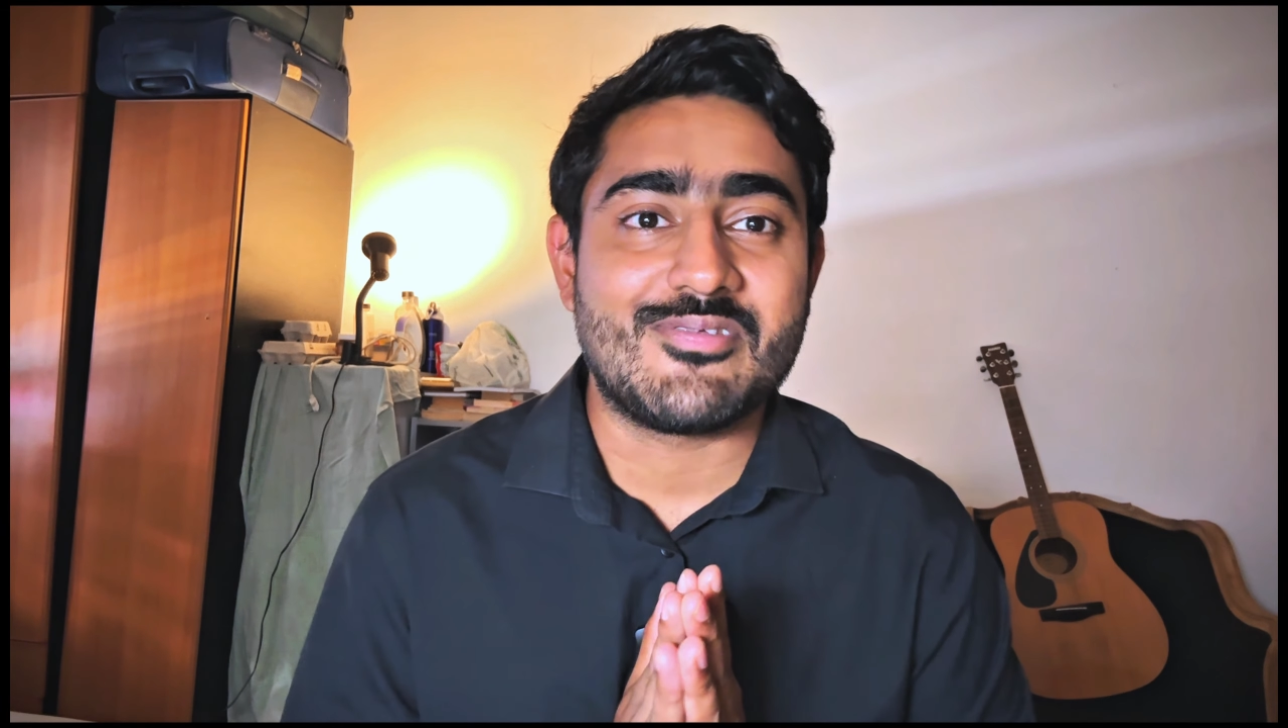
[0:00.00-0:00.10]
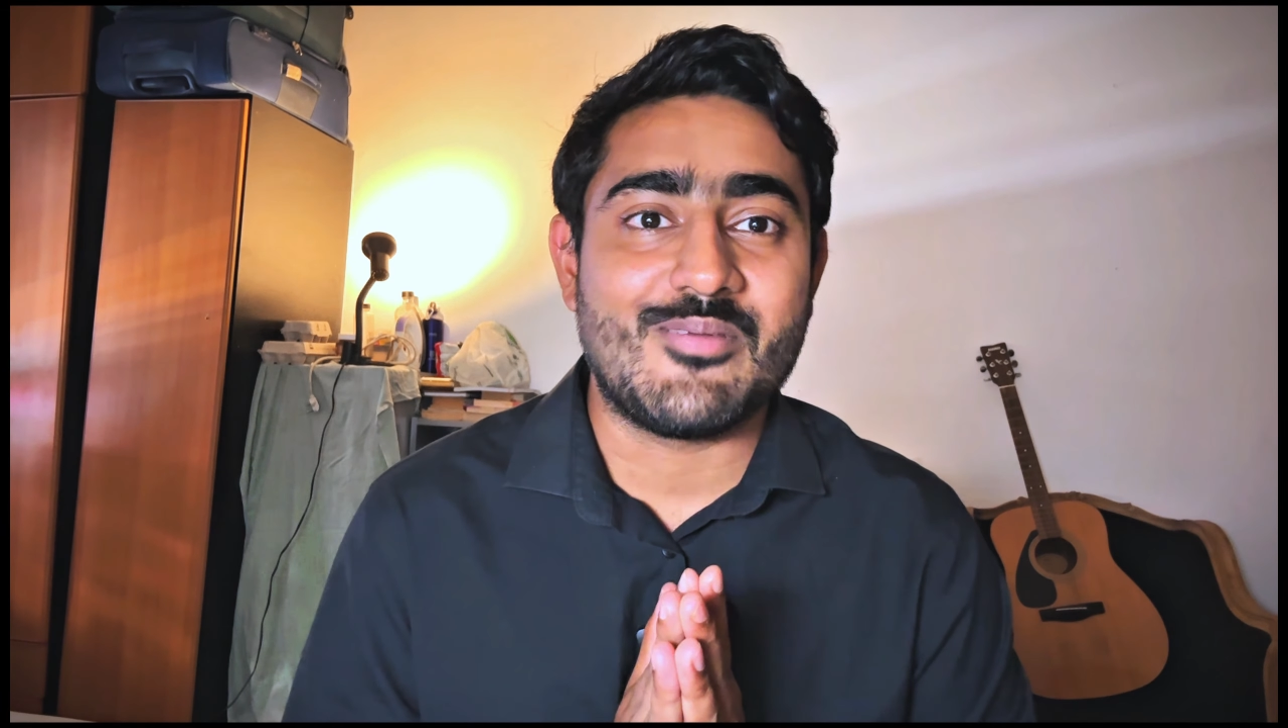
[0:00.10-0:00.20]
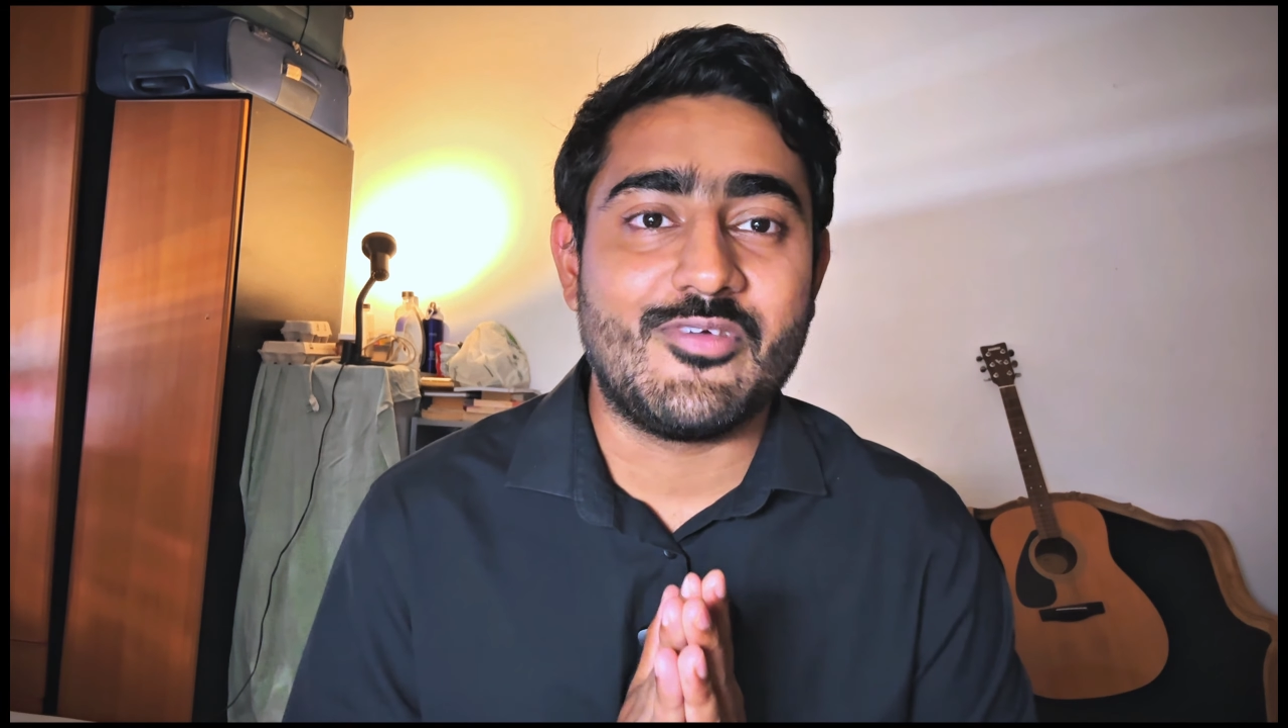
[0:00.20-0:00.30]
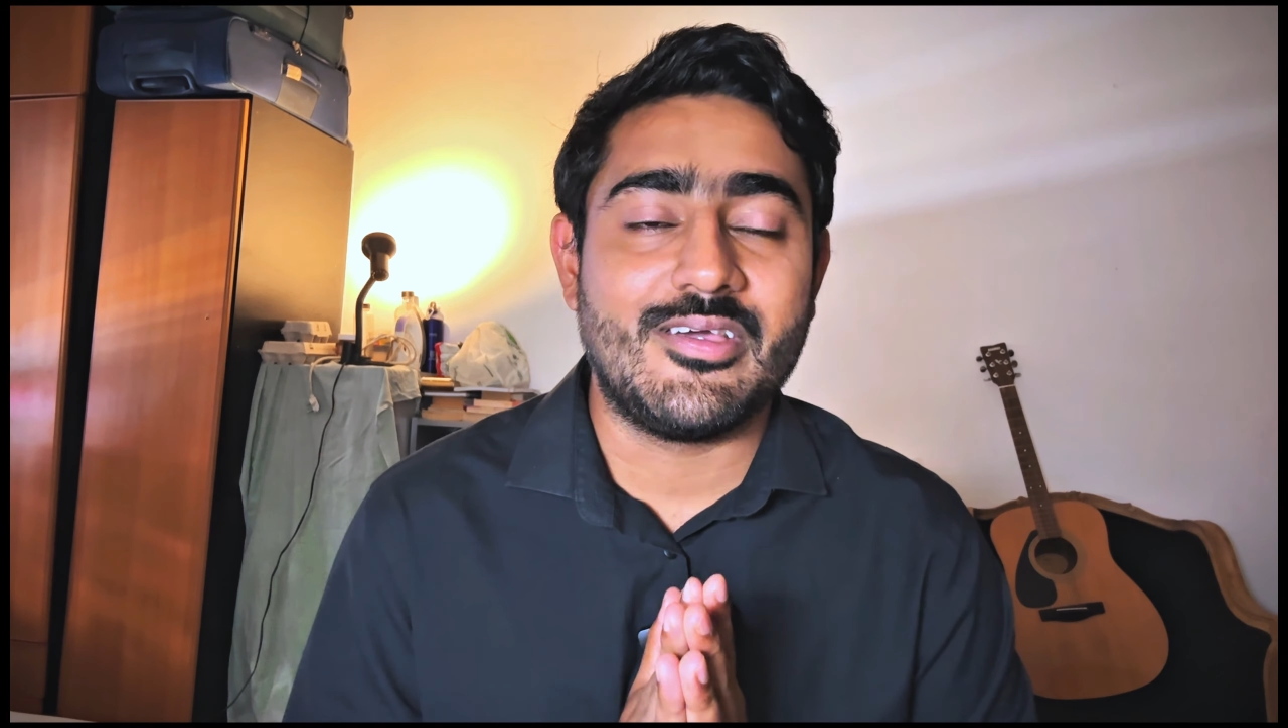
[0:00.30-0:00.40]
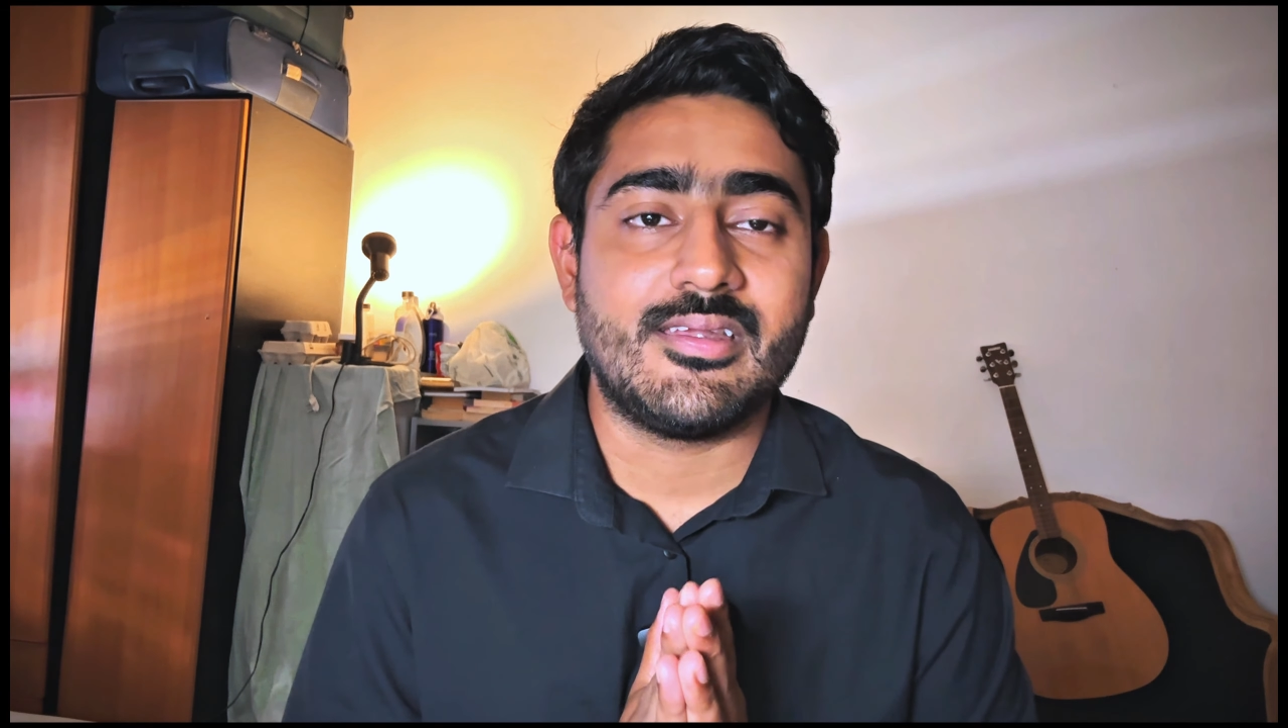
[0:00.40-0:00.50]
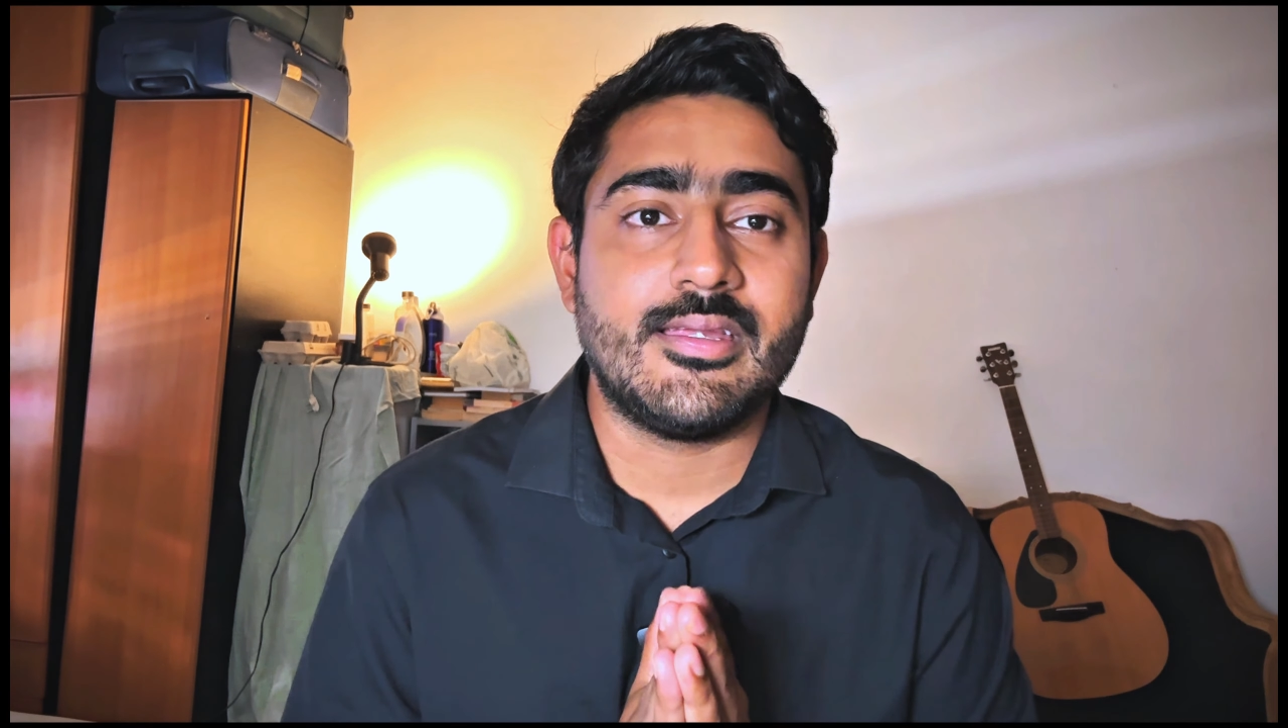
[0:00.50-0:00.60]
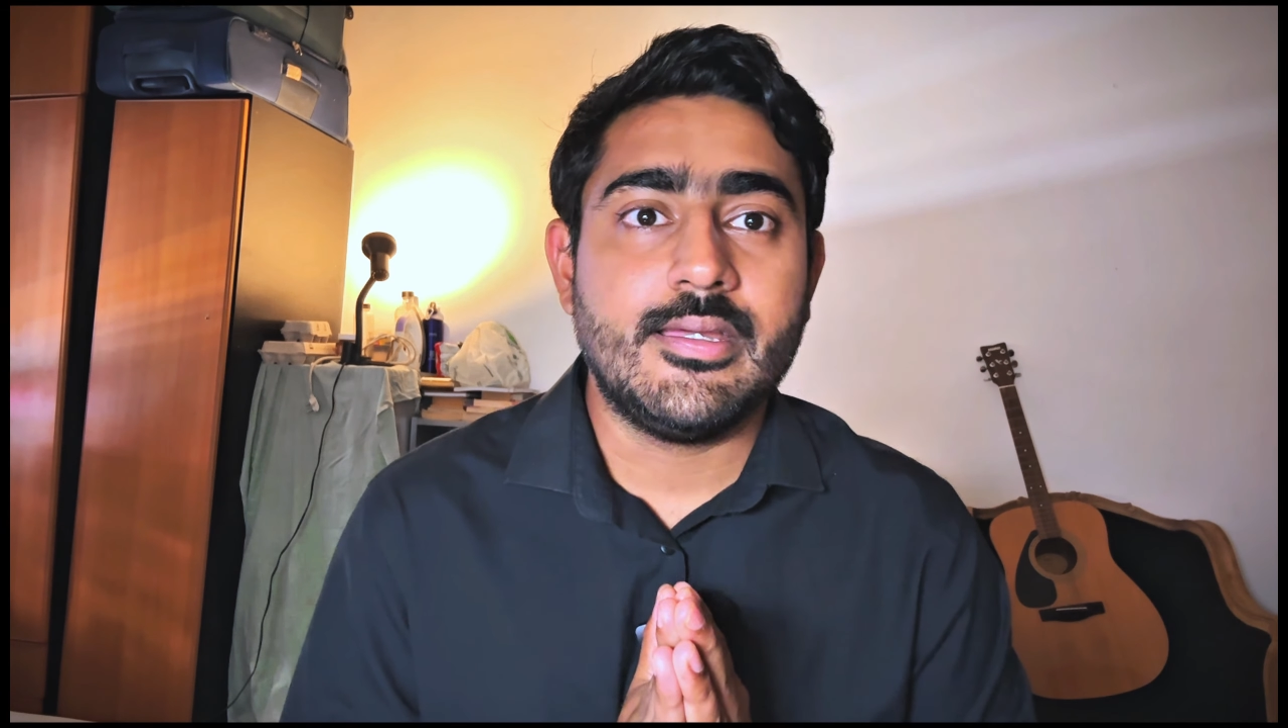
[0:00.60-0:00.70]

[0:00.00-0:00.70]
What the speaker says: somewhere